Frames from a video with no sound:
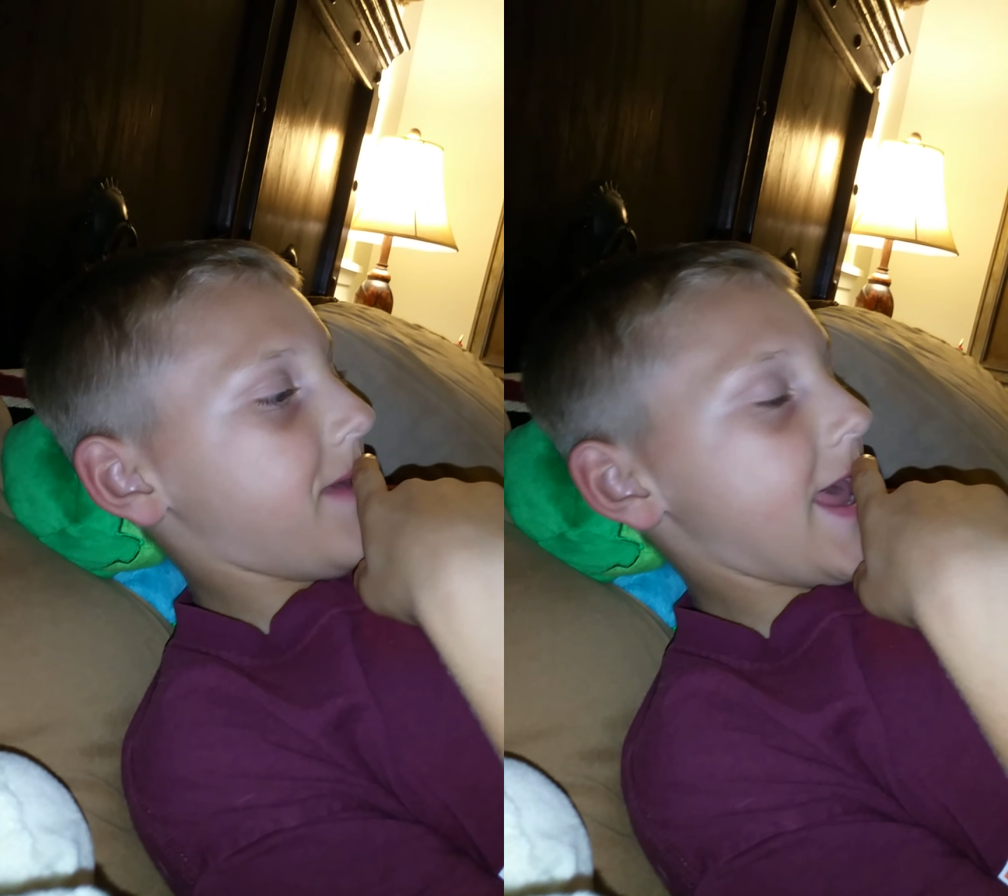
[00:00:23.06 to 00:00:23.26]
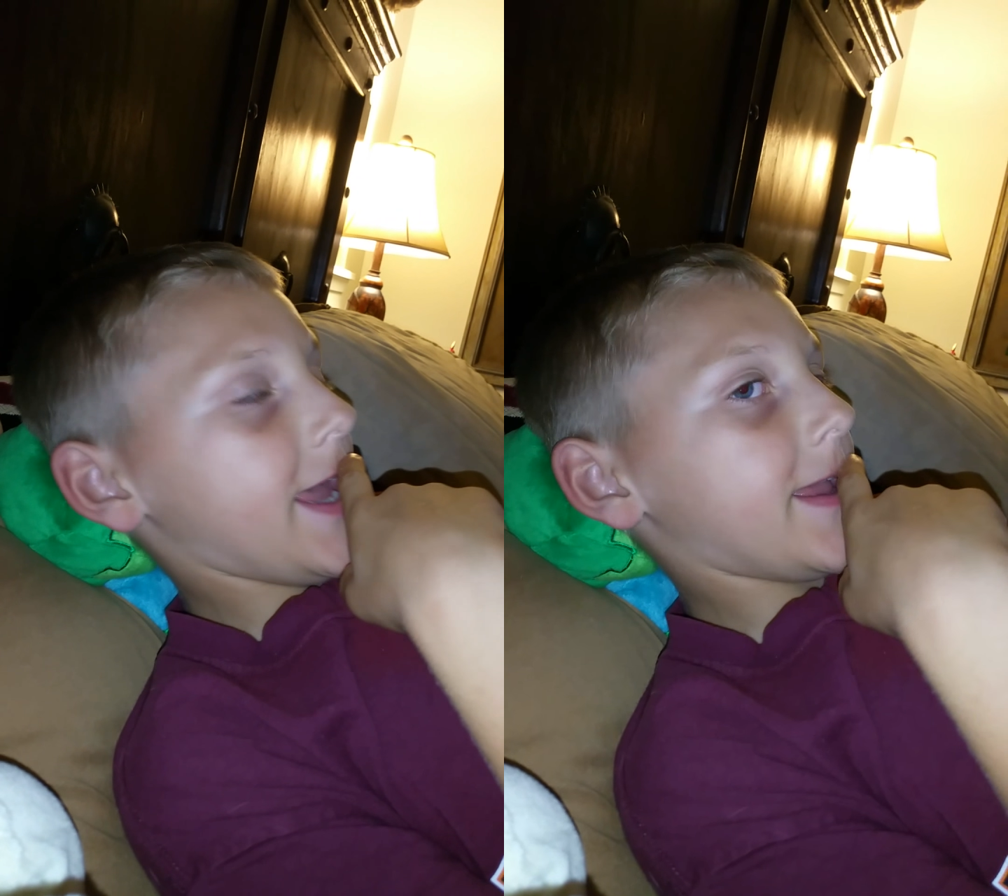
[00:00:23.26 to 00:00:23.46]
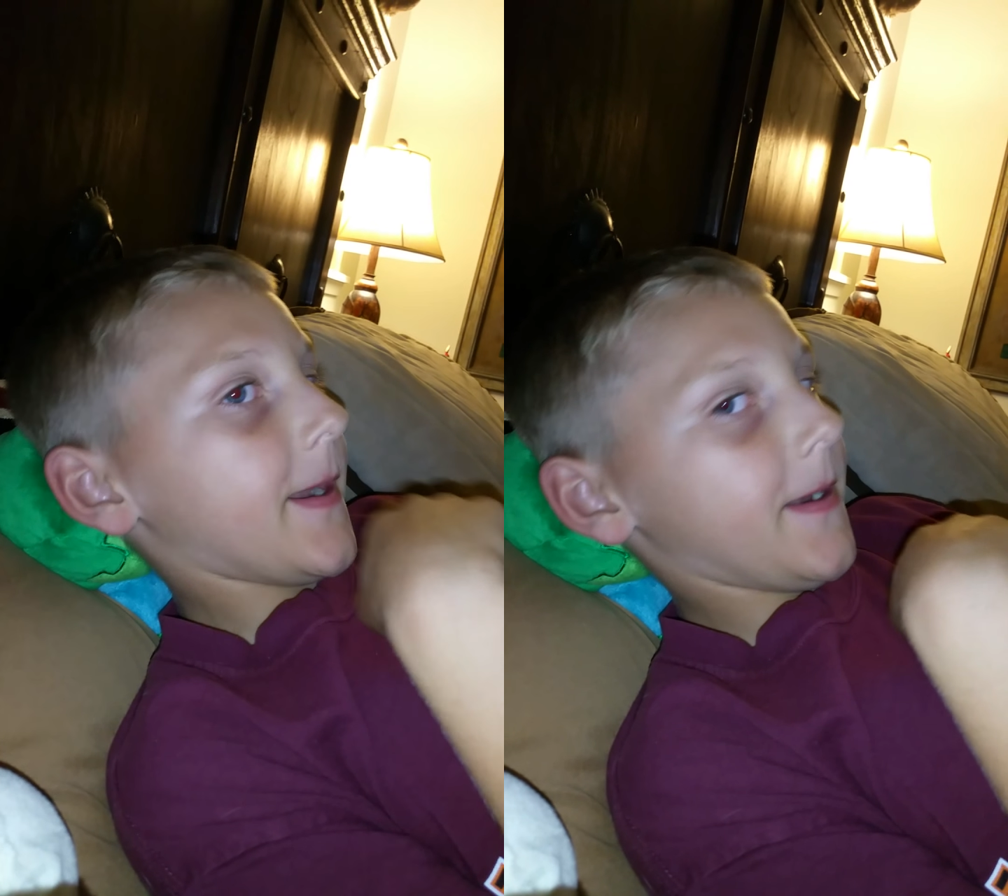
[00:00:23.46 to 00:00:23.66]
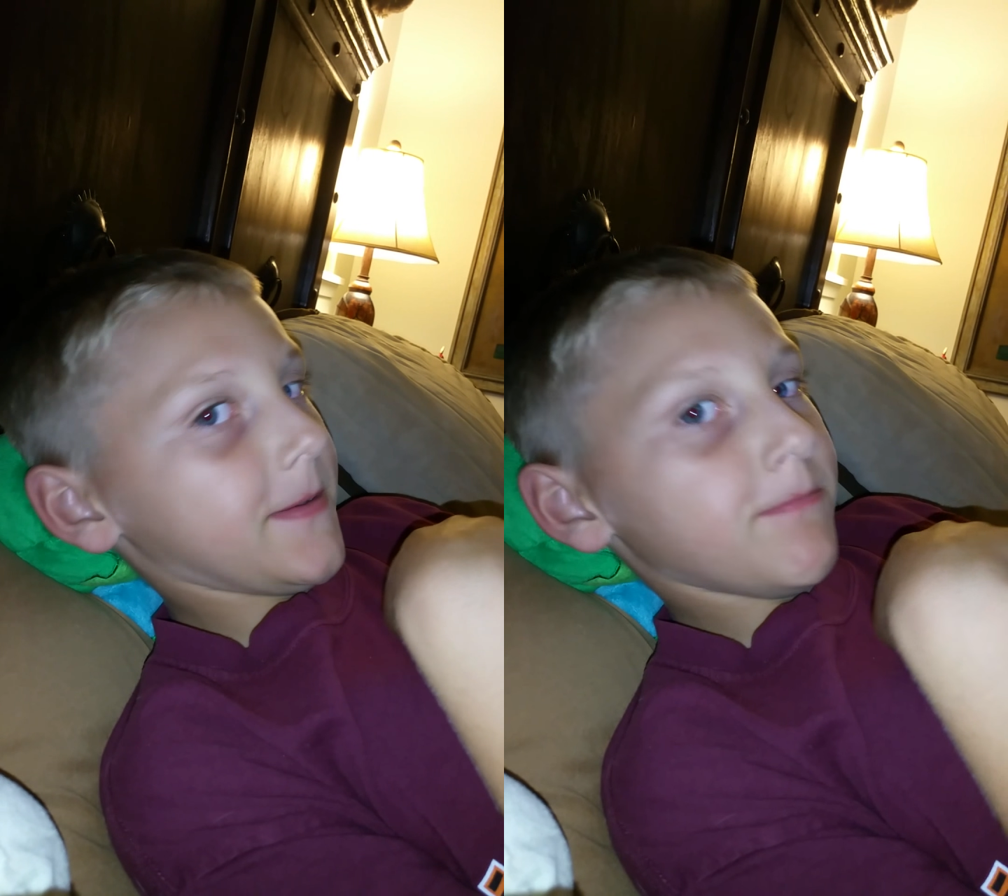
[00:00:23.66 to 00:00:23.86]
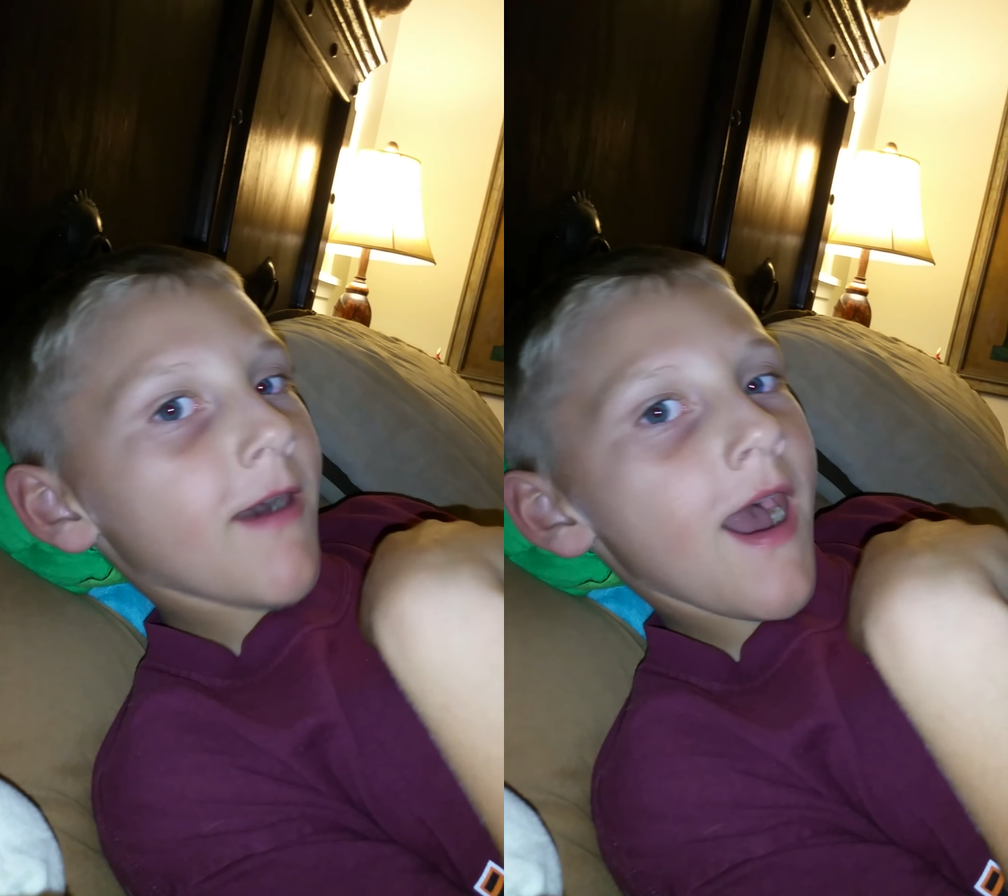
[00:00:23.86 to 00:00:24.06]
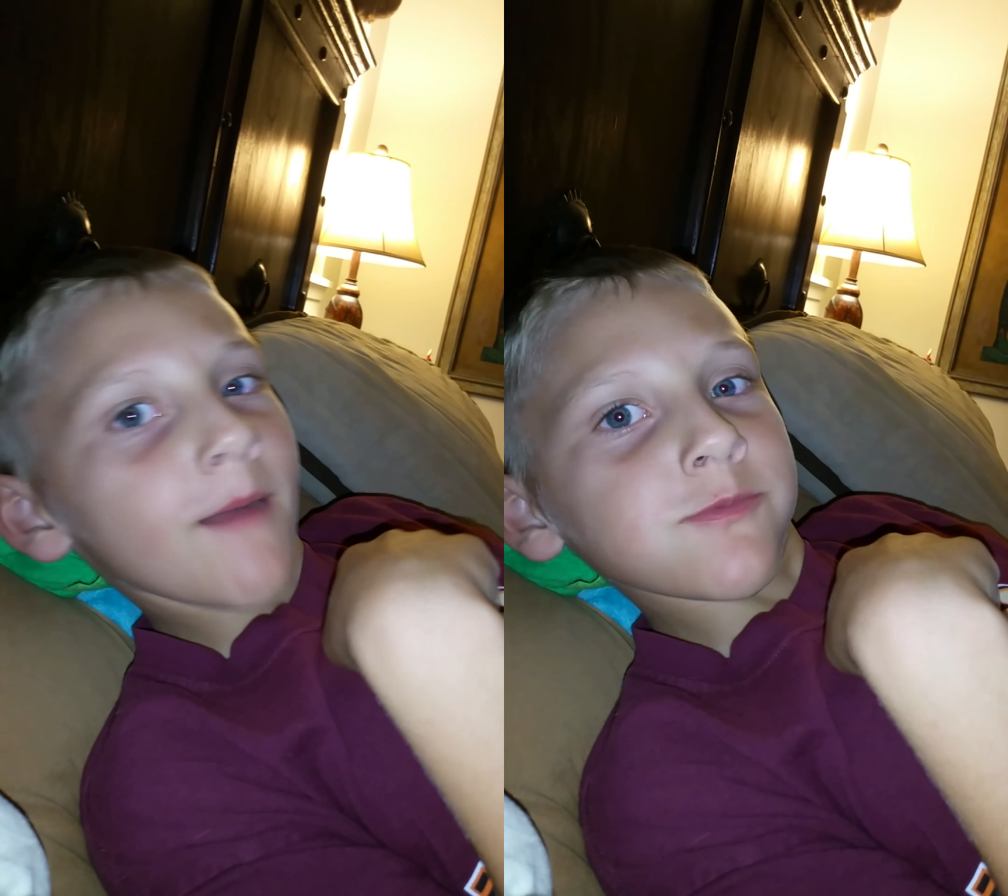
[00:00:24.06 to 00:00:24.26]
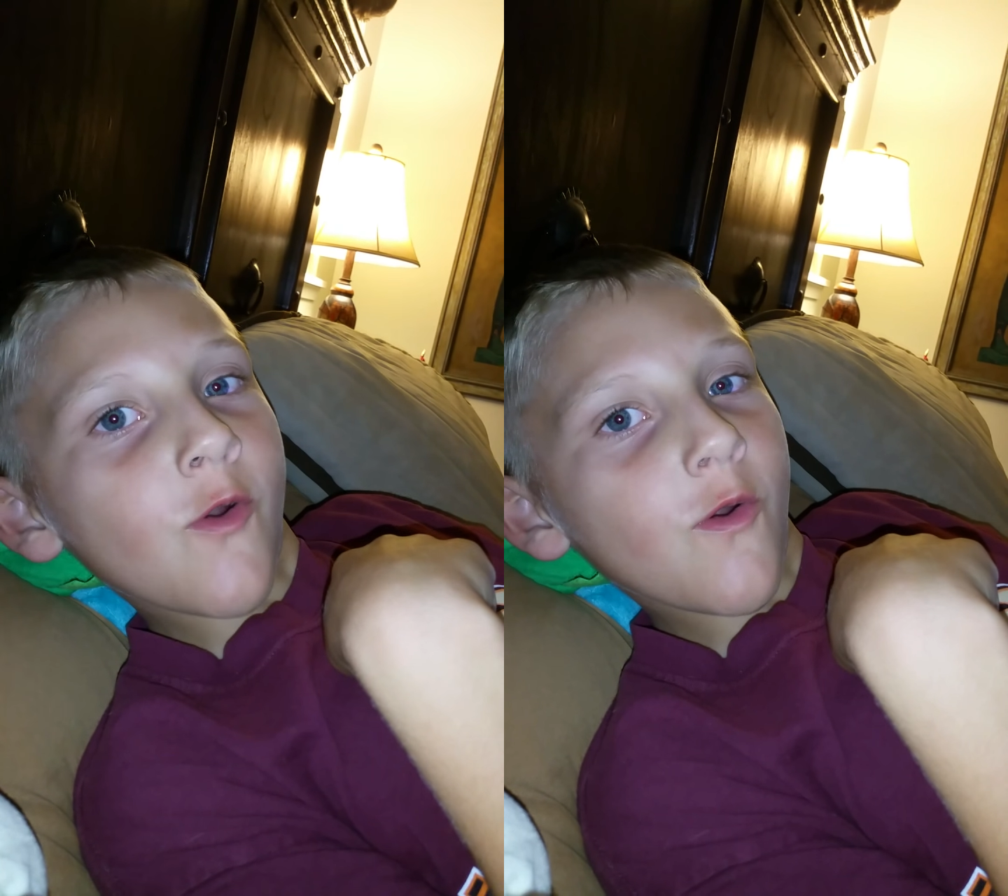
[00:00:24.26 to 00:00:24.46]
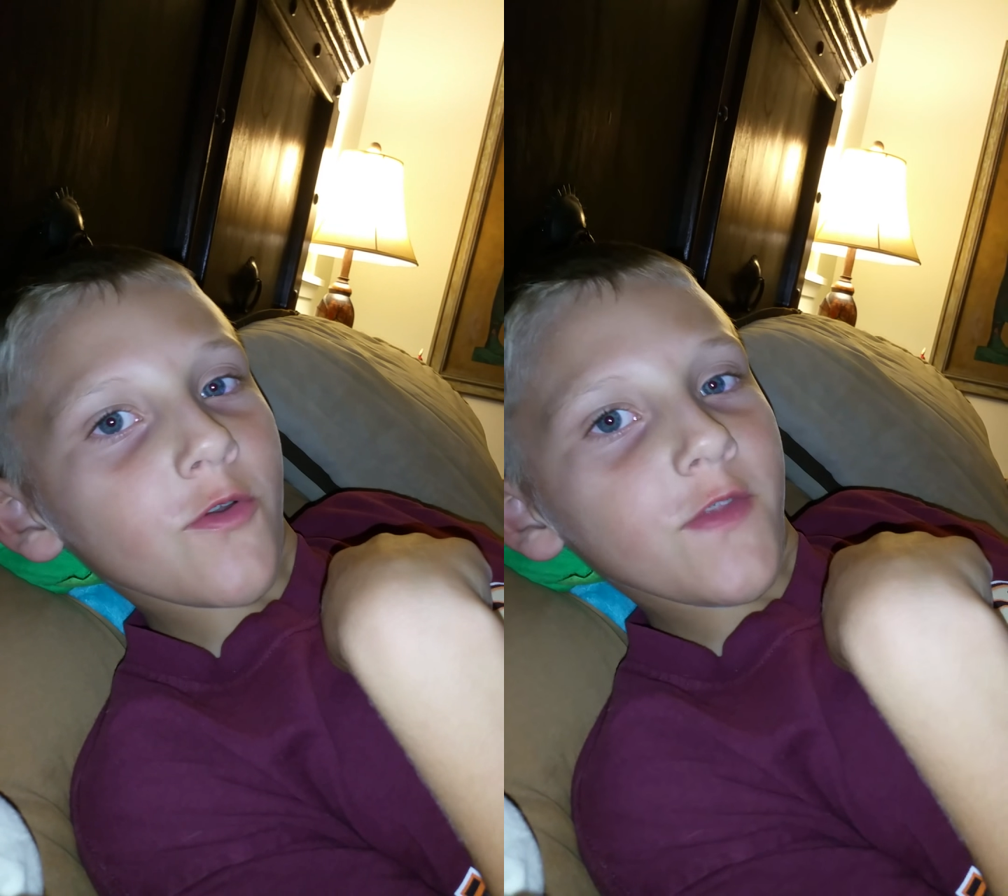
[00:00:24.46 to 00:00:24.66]
Bacon and
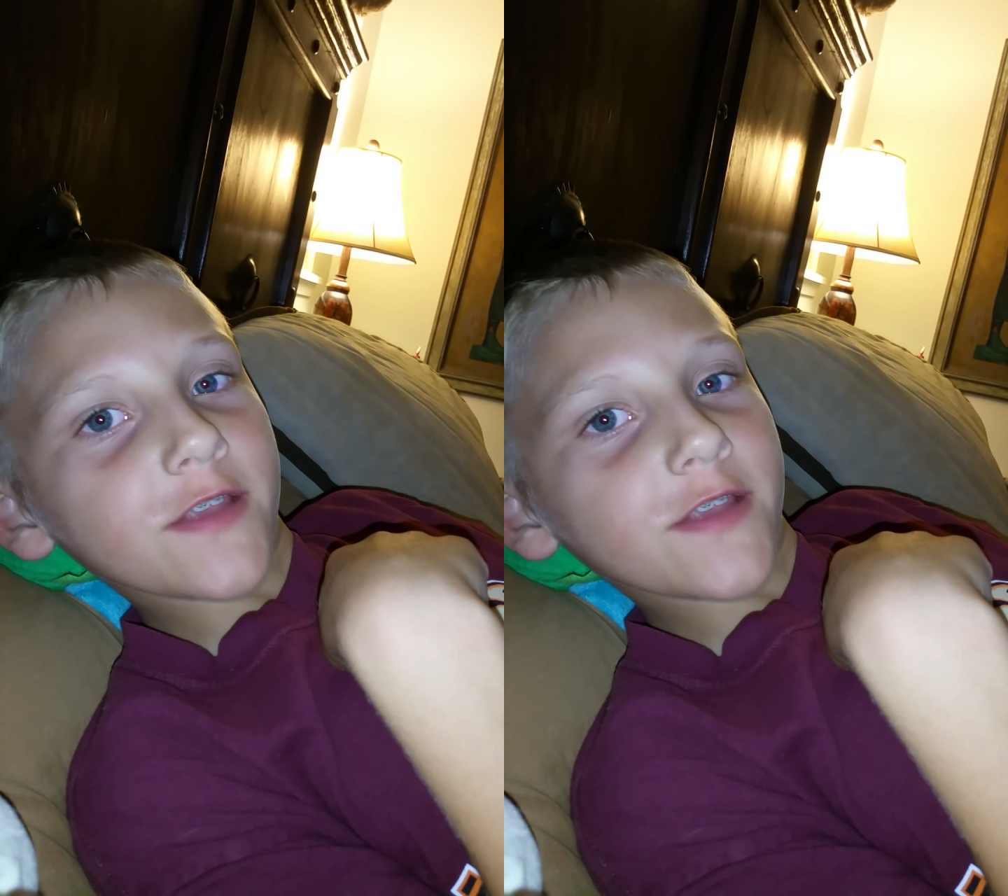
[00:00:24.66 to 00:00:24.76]
popcorn.